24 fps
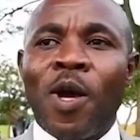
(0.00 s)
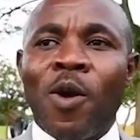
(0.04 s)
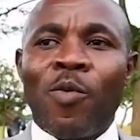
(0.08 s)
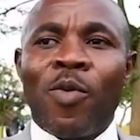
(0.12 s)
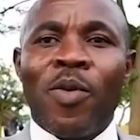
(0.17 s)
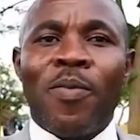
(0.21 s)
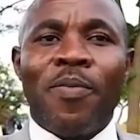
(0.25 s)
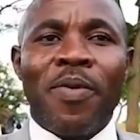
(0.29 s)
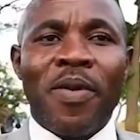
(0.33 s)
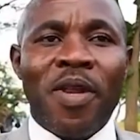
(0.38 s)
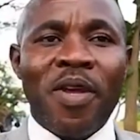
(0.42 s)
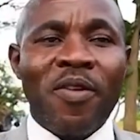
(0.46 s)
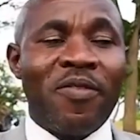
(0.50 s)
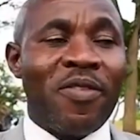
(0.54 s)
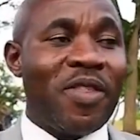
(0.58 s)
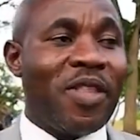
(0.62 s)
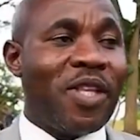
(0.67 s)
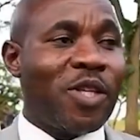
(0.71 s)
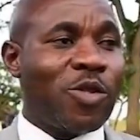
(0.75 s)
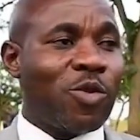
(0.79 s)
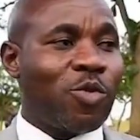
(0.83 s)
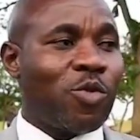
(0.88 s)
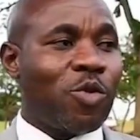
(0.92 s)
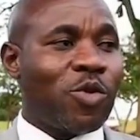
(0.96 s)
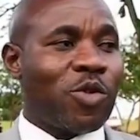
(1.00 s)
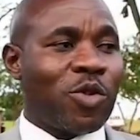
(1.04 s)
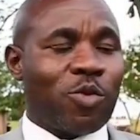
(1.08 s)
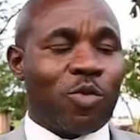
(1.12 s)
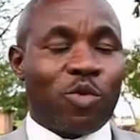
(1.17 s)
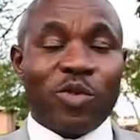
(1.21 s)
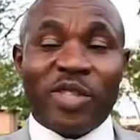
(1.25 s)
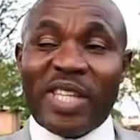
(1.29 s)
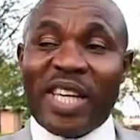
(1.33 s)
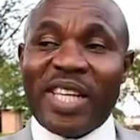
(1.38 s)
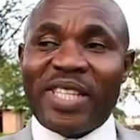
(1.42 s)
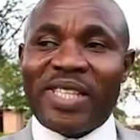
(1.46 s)
We believe these two
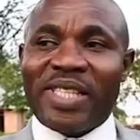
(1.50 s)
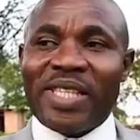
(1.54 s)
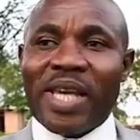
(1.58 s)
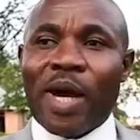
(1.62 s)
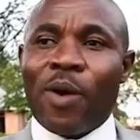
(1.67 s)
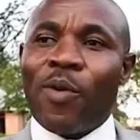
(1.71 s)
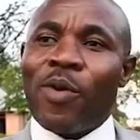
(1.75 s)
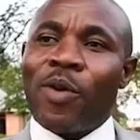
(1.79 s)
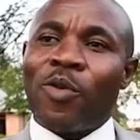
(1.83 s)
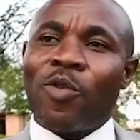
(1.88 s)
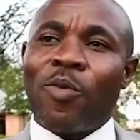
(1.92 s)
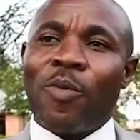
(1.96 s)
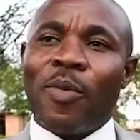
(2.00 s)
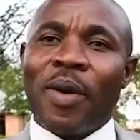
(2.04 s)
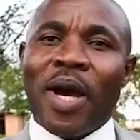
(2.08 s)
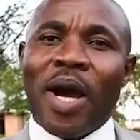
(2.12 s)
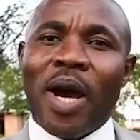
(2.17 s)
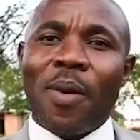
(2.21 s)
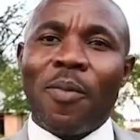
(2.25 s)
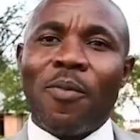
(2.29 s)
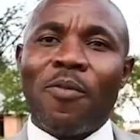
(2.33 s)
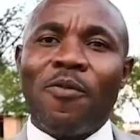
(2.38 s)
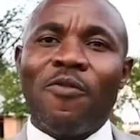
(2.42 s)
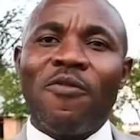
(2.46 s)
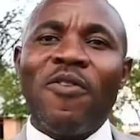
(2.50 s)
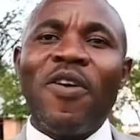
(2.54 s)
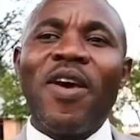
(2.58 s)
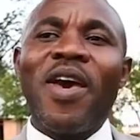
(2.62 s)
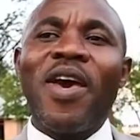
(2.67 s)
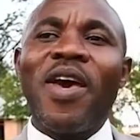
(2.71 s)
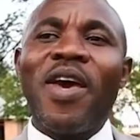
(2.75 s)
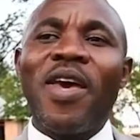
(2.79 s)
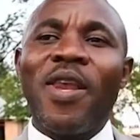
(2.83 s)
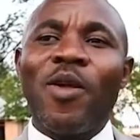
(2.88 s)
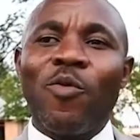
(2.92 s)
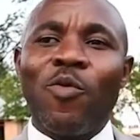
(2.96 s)
sites are going to become
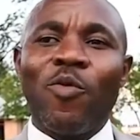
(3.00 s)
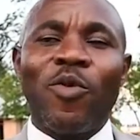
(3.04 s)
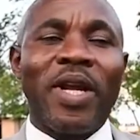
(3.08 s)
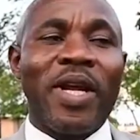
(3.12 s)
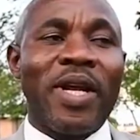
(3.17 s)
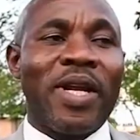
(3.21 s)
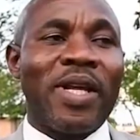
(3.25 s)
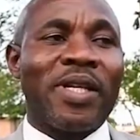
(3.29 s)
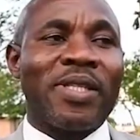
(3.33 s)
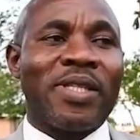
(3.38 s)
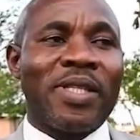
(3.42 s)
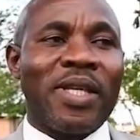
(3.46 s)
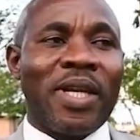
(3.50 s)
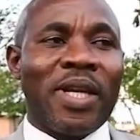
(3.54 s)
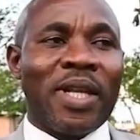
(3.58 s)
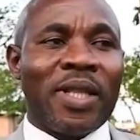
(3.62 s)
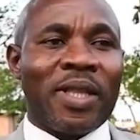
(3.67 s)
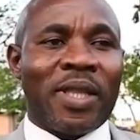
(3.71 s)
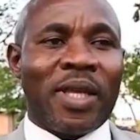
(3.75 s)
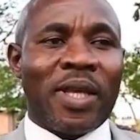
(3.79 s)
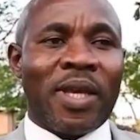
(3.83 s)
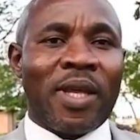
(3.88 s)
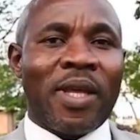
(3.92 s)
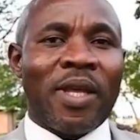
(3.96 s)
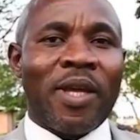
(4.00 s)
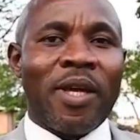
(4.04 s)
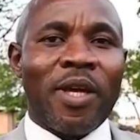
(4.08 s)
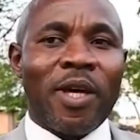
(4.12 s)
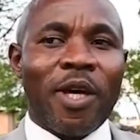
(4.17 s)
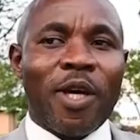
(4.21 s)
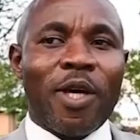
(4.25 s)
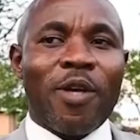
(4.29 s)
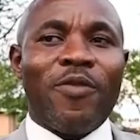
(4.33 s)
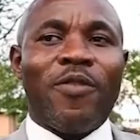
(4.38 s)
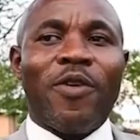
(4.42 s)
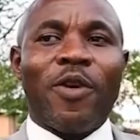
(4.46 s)
very good and excellent,
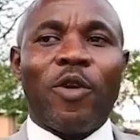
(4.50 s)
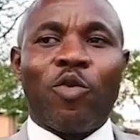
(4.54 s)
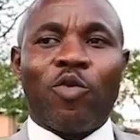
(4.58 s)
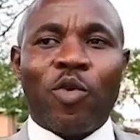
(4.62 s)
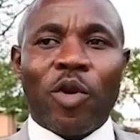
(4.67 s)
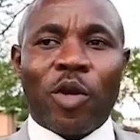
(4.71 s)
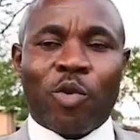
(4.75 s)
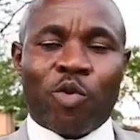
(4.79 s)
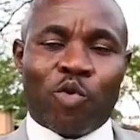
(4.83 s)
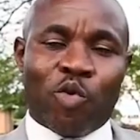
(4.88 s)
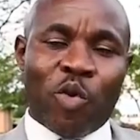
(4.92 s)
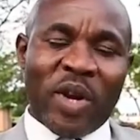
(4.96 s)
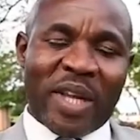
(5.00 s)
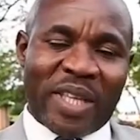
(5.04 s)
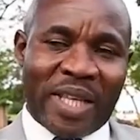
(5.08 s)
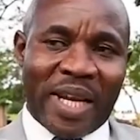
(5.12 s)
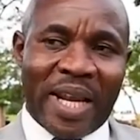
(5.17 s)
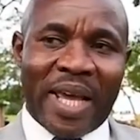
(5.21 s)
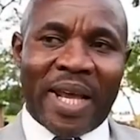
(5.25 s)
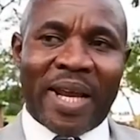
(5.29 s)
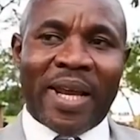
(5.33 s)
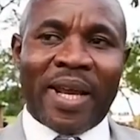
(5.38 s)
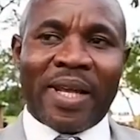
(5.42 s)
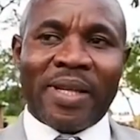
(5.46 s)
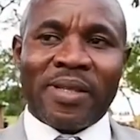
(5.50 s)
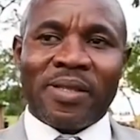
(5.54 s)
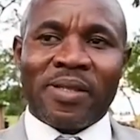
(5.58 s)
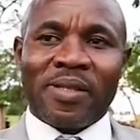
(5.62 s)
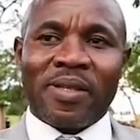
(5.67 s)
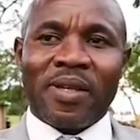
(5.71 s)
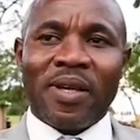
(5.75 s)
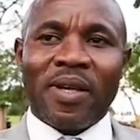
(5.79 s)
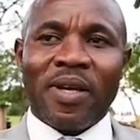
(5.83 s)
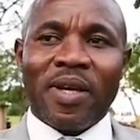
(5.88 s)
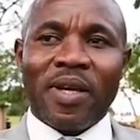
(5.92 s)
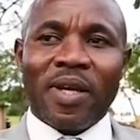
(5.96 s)
even to attract
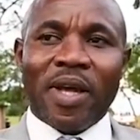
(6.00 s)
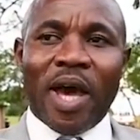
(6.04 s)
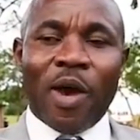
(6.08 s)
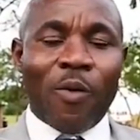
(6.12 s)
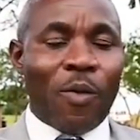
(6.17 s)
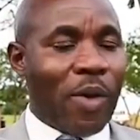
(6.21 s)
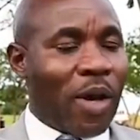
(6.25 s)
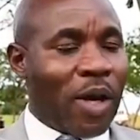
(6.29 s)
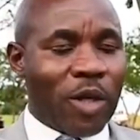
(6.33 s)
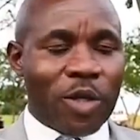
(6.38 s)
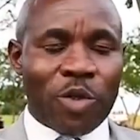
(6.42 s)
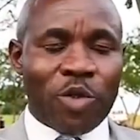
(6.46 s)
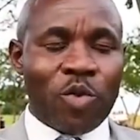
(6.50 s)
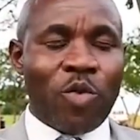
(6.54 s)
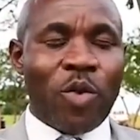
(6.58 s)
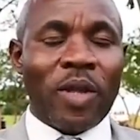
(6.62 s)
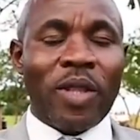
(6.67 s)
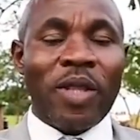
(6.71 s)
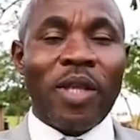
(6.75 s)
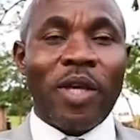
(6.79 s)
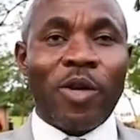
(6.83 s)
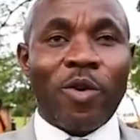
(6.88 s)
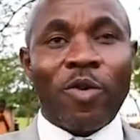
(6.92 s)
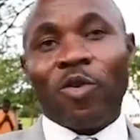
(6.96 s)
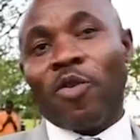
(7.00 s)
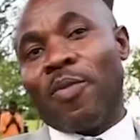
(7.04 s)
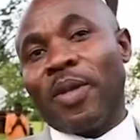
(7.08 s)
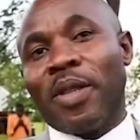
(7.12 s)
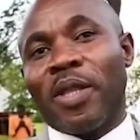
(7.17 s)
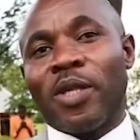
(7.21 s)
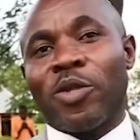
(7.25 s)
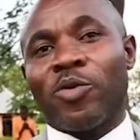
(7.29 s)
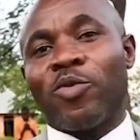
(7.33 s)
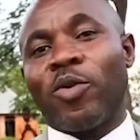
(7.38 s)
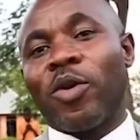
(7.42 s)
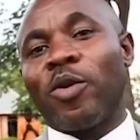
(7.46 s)
learners. We are sure the
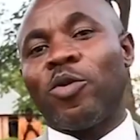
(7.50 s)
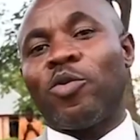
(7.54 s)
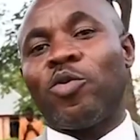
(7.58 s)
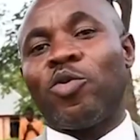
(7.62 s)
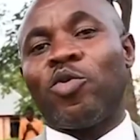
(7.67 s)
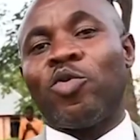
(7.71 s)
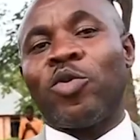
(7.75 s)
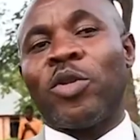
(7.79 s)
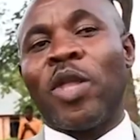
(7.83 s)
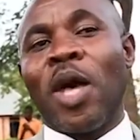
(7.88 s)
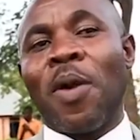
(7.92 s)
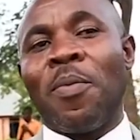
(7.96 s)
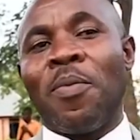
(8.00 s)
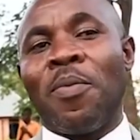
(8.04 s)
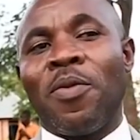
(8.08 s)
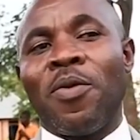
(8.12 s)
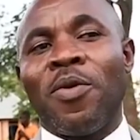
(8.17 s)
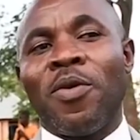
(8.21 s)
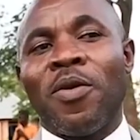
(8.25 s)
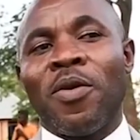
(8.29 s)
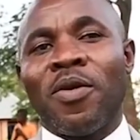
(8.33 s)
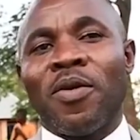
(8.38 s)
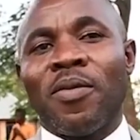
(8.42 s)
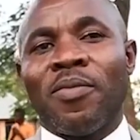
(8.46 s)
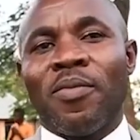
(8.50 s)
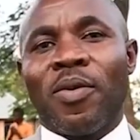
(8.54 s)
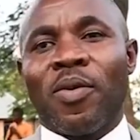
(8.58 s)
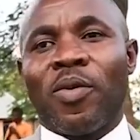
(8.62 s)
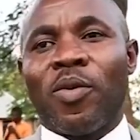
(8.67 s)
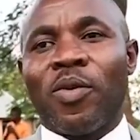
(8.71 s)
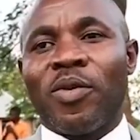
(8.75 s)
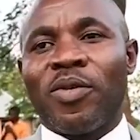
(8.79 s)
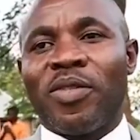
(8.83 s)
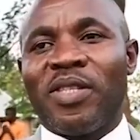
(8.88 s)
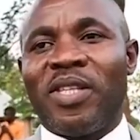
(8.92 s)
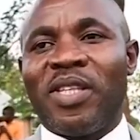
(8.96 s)
enrollment is going to shoot up,
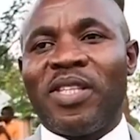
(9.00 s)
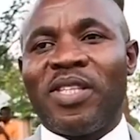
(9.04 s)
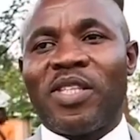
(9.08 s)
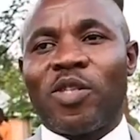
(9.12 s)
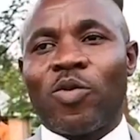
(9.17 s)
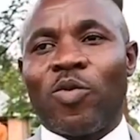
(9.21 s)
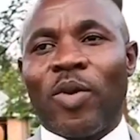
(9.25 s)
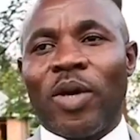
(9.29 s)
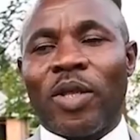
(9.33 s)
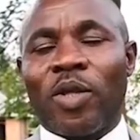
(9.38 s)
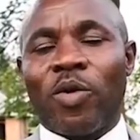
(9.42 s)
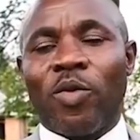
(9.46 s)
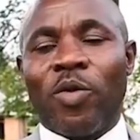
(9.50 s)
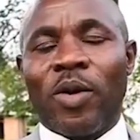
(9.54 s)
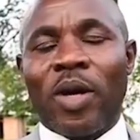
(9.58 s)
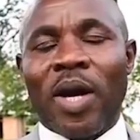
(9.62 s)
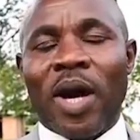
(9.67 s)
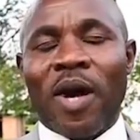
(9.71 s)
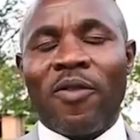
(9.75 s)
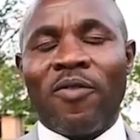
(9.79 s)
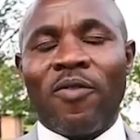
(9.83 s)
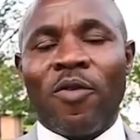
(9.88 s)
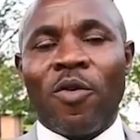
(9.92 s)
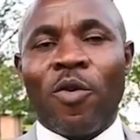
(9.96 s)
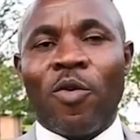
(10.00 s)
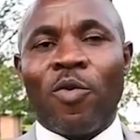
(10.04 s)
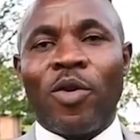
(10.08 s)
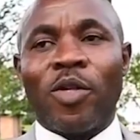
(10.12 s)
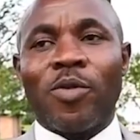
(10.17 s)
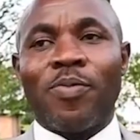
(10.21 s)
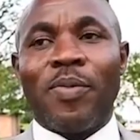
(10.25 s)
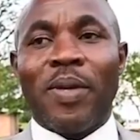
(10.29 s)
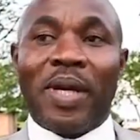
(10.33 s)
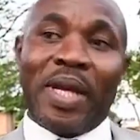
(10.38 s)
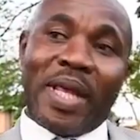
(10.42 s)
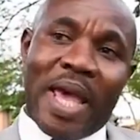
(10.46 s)
because this is what we have
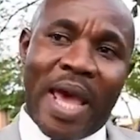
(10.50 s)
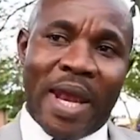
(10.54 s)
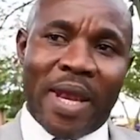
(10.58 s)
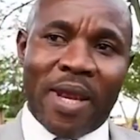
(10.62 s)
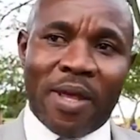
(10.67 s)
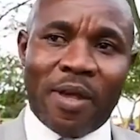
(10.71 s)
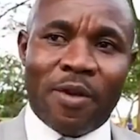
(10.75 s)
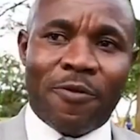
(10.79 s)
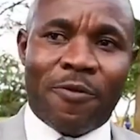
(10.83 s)
always been yearning